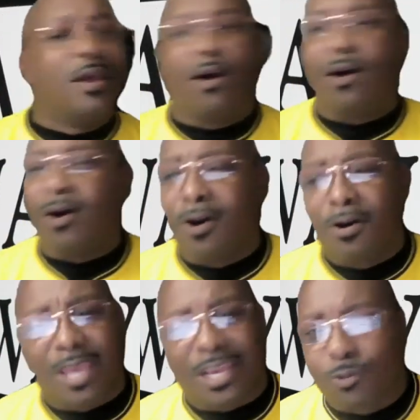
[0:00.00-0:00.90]
Oh,
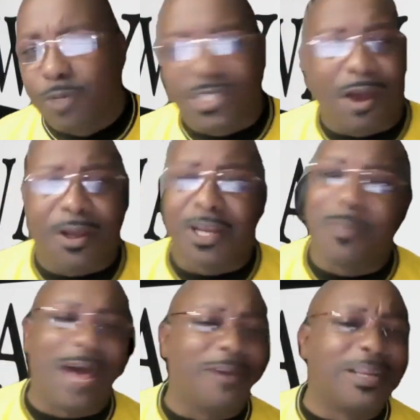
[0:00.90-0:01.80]
yes, we're talking
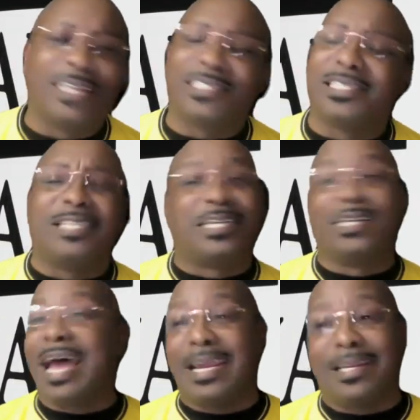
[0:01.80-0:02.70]
about listening
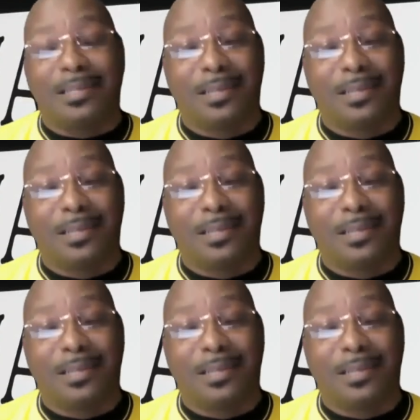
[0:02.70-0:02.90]
tonight.